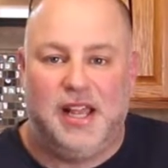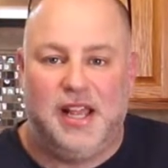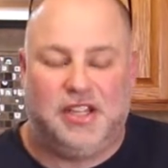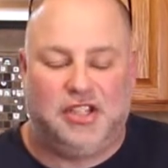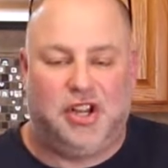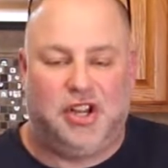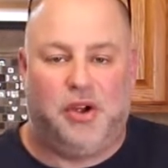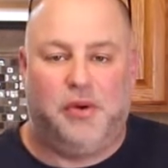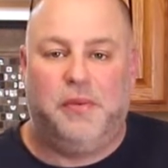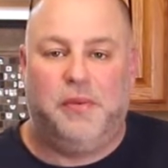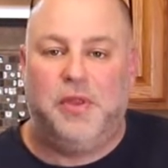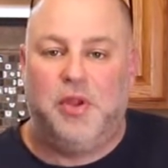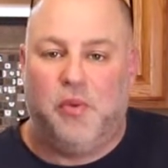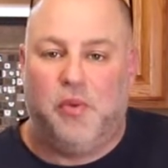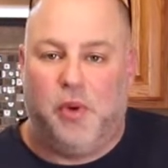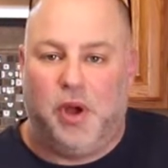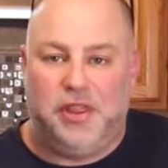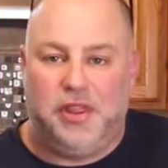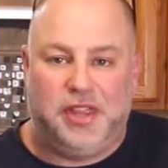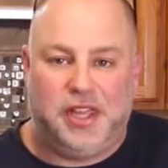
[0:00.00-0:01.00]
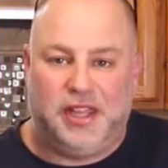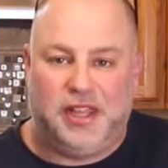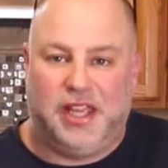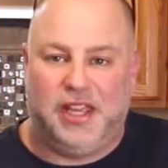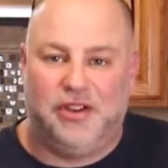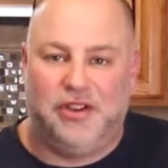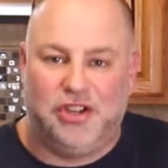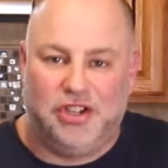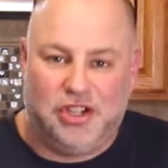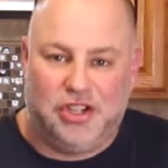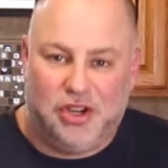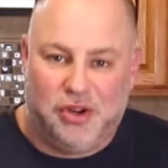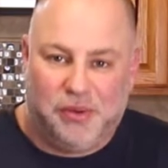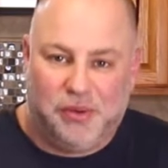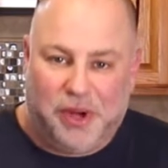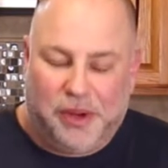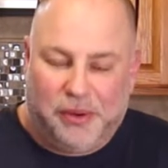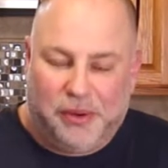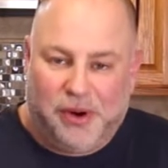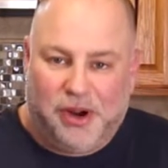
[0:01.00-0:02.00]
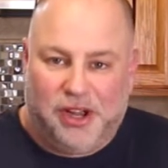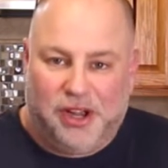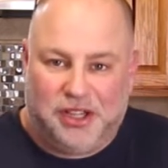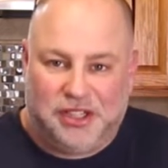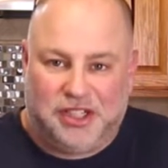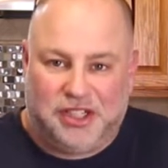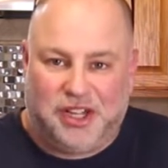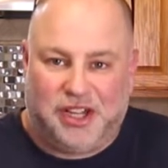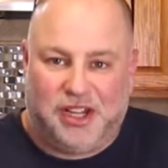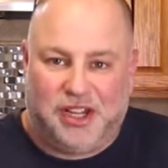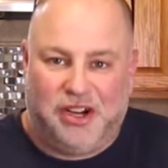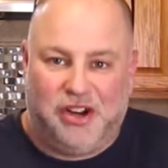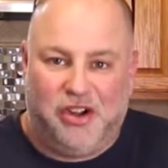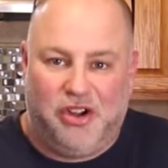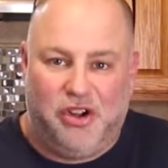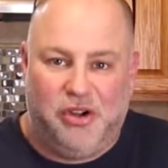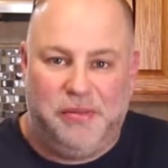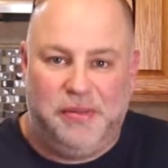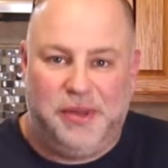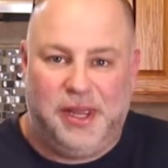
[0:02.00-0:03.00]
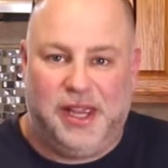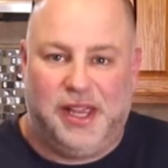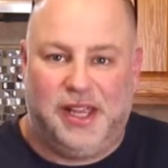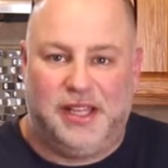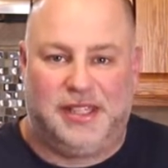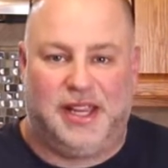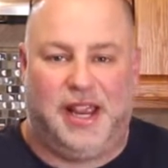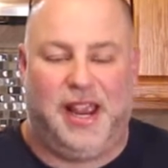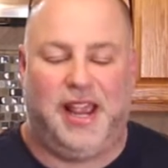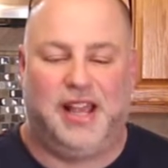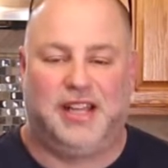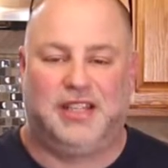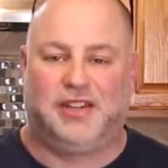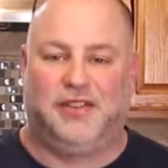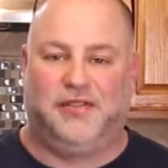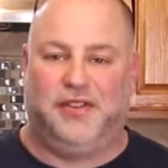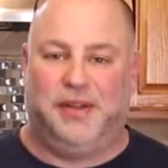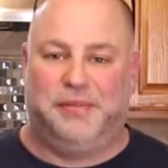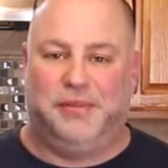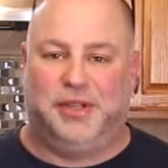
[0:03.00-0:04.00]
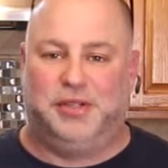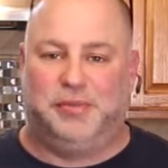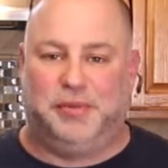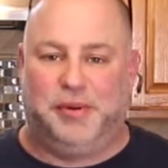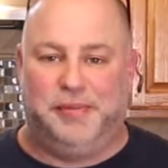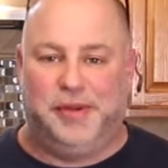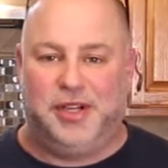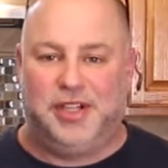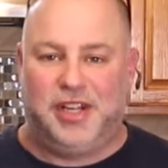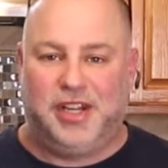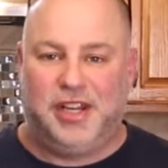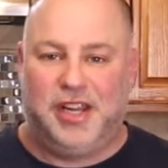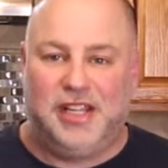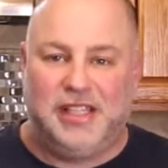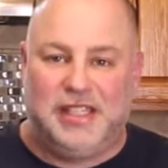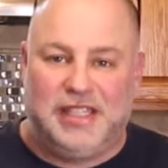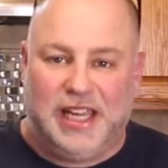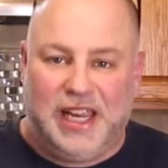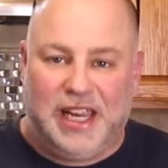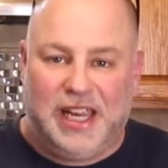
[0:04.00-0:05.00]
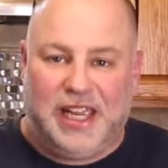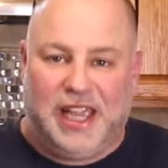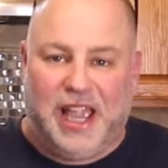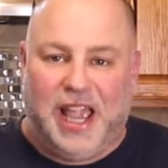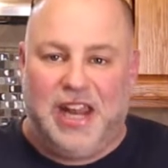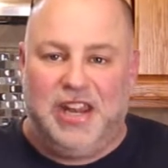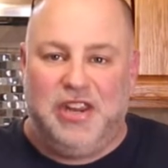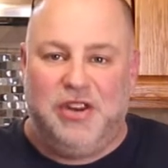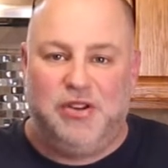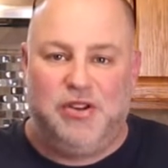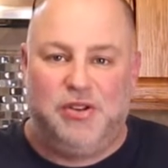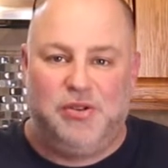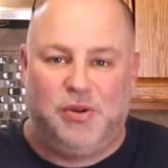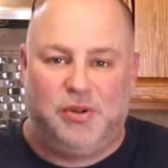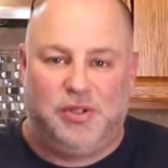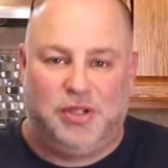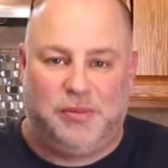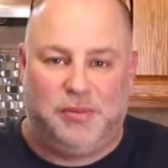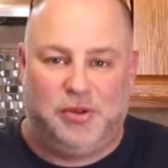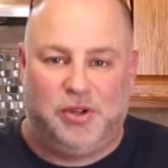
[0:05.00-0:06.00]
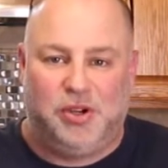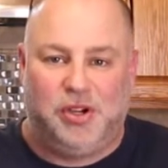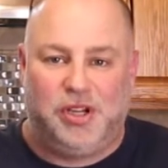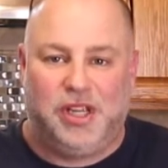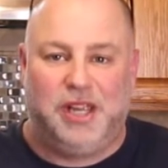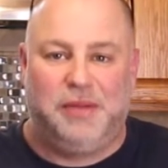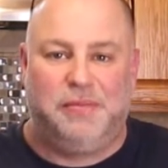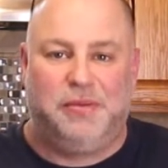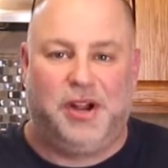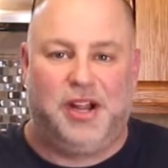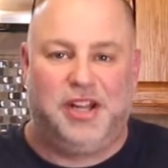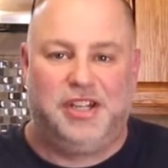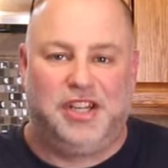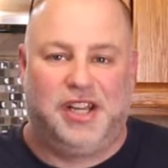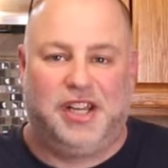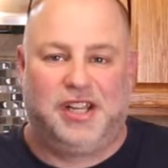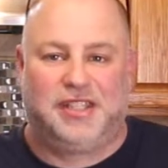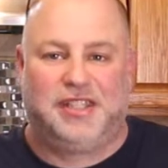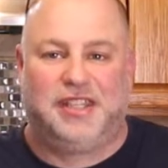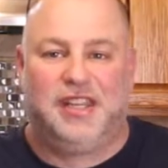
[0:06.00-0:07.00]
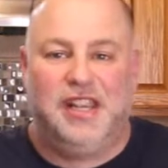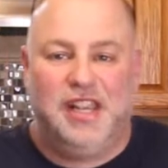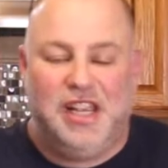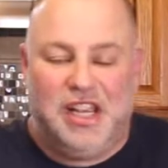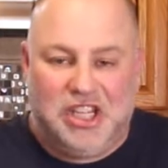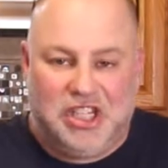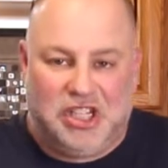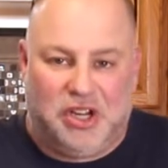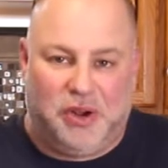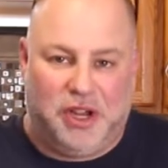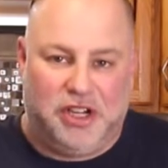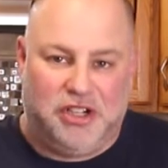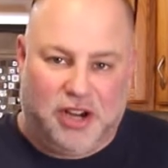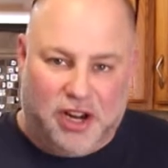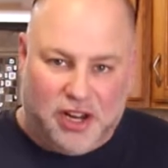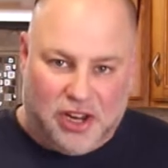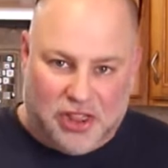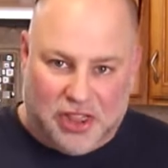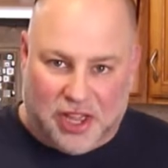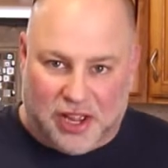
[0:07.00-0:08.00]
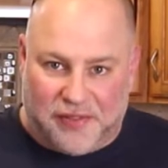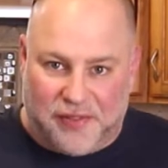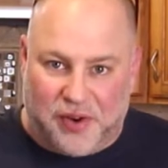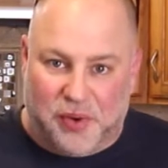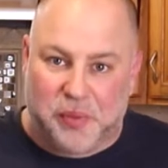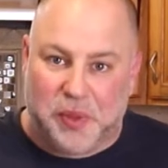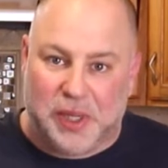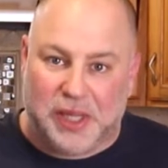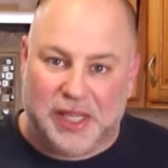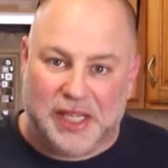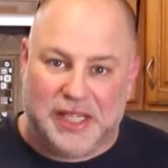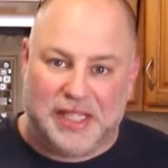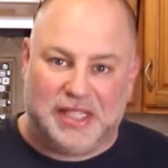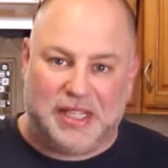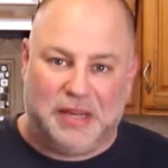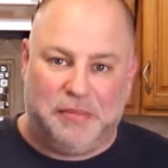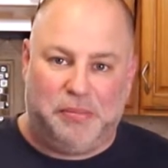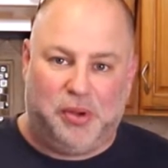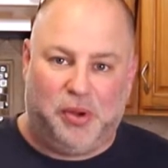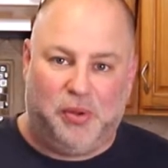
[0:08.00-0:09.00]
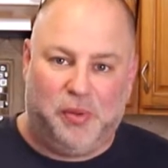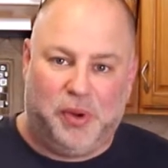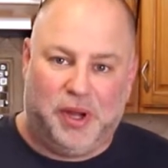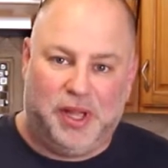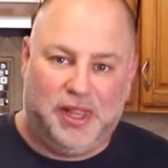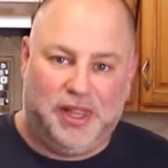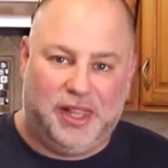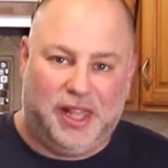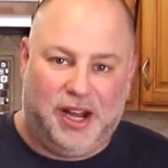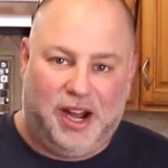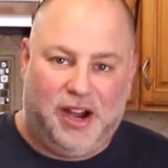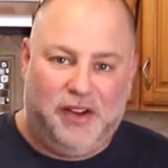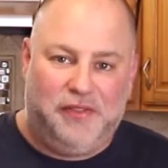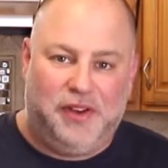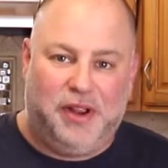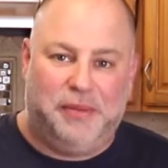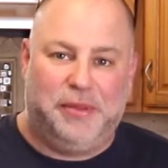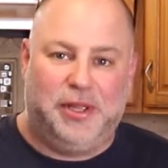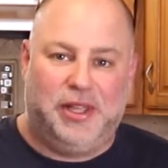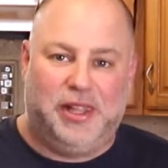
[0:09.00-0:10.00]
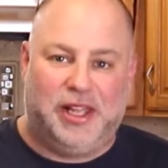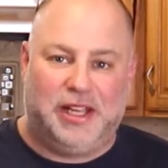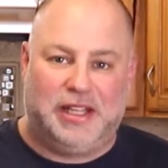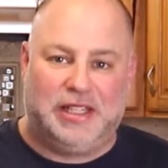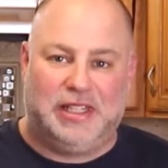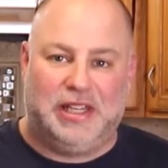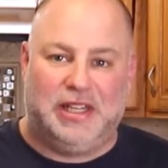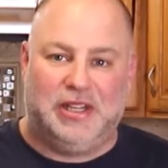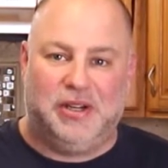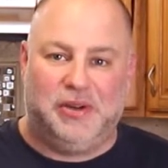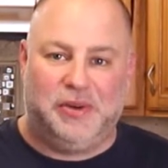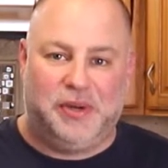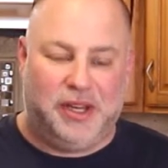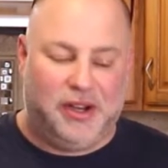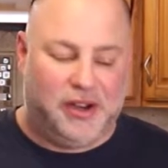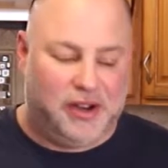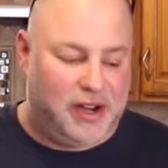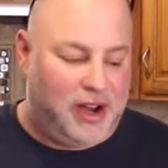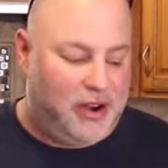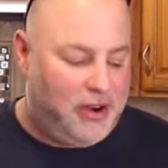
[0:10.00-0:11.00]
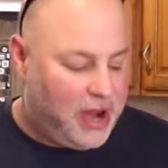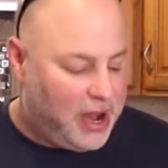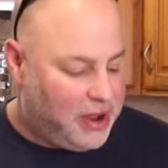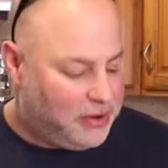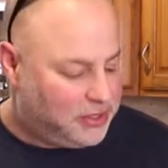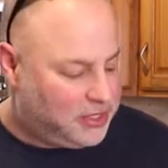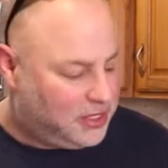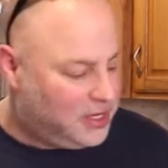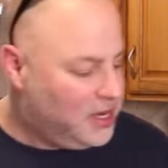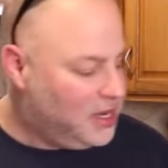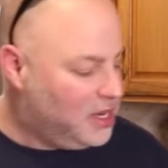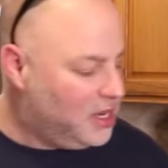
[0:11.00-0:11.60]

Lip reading: So, one thing that you could do while we're all stuck at home is ask your family's permission and see, can you do some cooking projects? So I tried to think of a really simple one that our family likes to do here at our house.